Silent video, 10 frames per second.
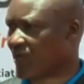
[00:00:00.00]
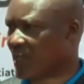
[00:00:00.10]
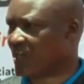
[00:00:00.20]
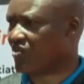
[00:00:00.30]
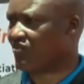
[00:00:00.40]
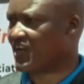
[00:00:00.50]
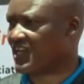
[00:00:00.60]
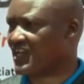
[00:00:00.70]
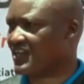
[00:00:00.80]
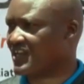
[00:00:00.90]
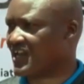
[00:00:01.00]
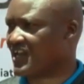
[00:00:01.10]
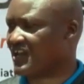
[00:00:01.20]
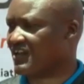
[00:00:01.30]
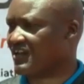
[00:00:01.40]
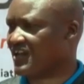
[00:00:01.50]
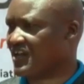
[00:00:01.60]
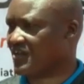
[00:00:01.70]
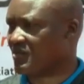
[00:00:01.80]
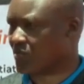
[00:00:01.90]
way of actually
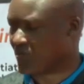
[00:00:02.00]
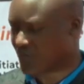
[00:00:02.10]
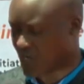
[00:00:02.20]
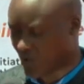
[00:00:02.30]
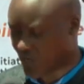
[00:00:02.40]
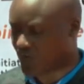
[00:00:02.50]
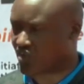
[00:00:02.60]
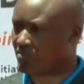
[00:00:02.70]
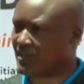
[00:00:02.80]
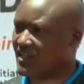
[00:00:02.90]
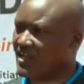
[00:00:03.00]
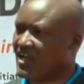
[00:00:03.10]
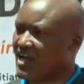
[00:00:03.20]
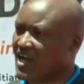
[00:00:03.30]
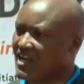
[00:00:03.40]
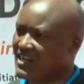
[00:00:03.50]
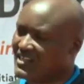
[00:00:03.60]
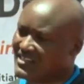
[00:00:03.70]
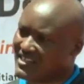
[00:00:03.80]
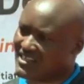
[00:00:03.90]
improving our economy.
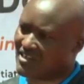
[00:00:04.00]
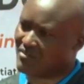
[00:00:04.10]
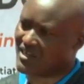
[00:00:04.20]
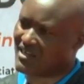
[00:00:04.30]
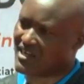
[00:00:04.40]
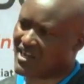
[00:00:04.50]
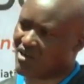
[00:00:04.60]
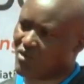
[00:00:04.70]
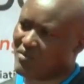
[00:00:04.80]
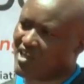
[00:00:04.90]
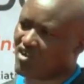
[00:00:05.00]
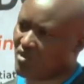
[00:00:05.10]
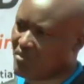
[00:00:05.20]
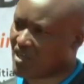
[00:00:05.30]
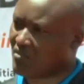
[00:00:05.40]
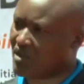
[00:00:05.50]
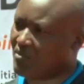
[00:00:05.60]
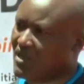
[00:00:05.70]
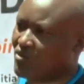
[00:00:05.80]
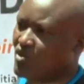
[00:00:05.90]
Ladies and gentlemen, women economic
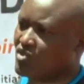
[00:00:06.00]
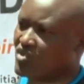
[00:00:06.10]
empowerment,